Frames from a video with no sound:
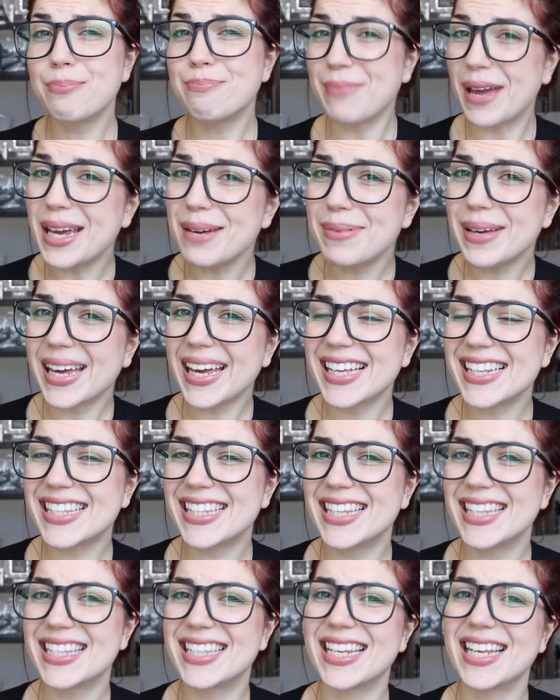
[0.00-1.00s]
may be
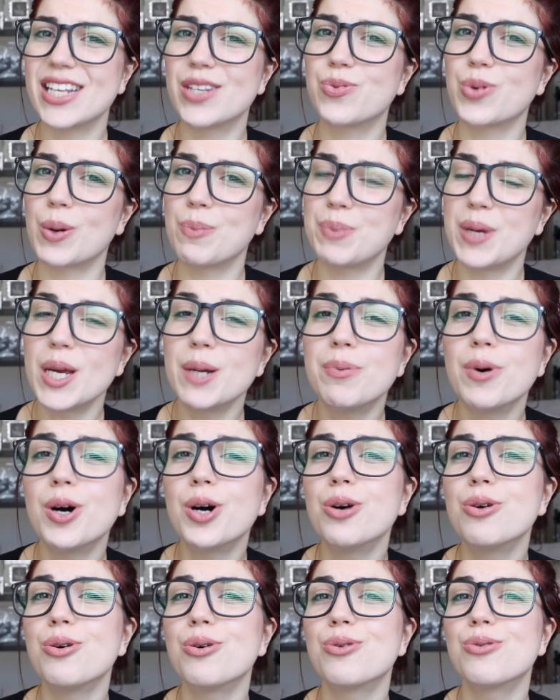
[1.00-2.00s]
instances where
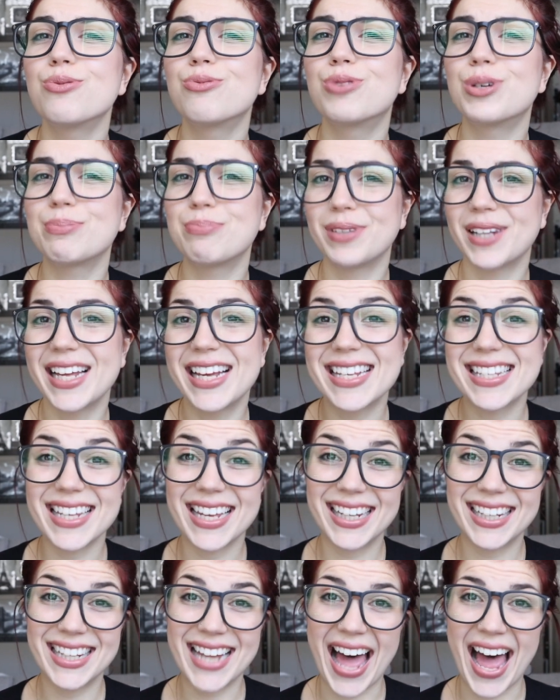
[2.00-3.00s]
people replace
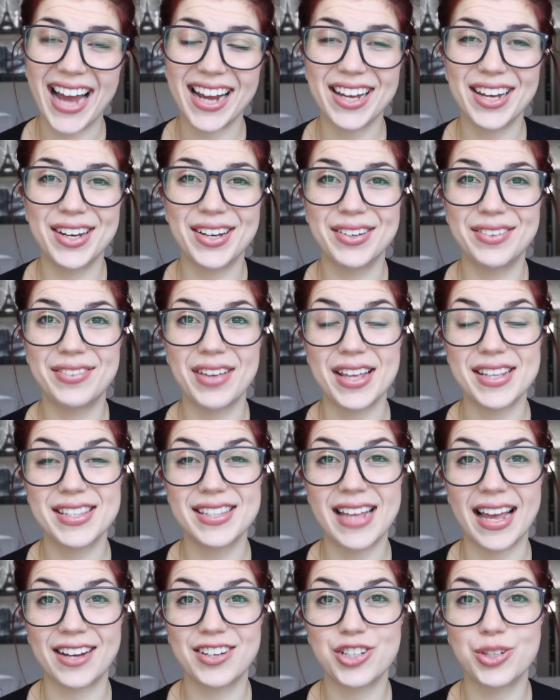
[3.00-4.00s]
a lack of
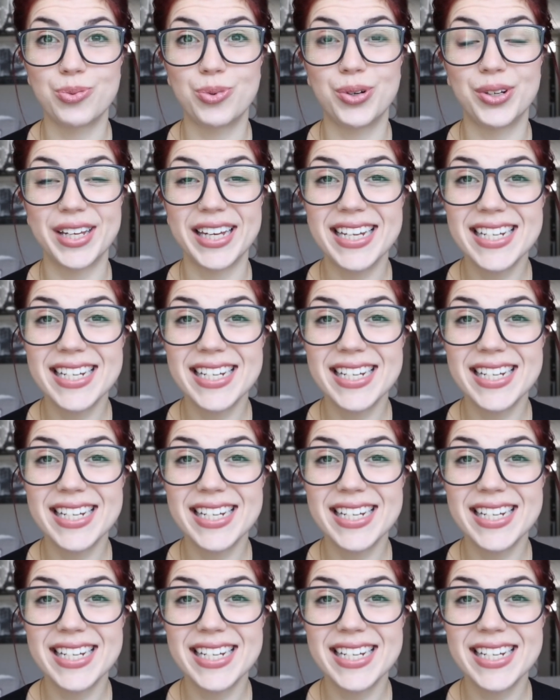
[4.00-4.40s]
sexual